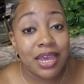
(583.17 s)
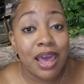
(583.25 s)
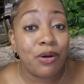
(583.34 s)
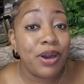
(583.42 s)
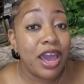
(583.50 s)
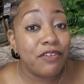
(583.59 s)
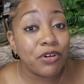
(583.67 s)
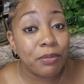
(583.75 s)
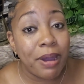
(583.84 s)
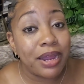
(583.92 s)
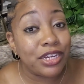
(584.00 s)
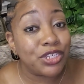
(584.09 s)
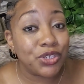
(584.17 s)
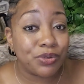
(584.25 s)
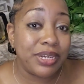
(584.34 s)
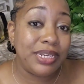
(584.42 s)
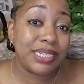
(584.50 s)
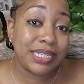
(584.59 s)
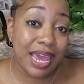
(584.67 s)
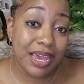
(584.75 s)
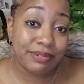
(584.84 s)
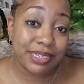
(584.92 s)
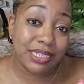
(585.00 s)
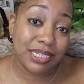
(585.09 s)
However, my discreet
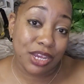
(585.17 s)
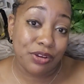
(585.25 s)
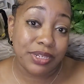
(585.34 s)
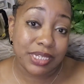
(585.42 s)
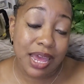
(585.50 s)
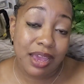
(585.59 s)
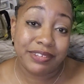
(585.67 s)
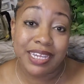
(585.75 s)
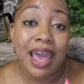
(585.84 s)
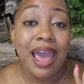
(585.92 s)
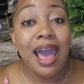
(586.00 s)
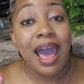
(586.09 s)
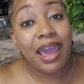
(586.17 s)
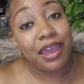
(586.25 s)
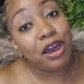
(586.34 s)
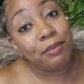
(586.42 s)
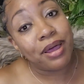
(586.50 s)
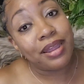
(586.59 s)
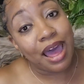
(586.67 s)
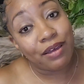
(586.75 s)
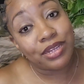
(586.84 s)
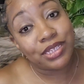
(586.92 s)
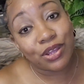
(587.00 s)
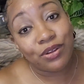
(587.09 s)
safes and secret safes, I am allowed
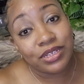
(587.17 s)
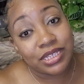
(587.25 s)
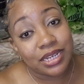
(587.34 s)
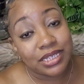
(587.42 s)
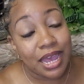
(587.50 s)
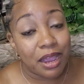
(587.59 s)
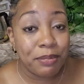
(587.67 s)
to sell on TikTok.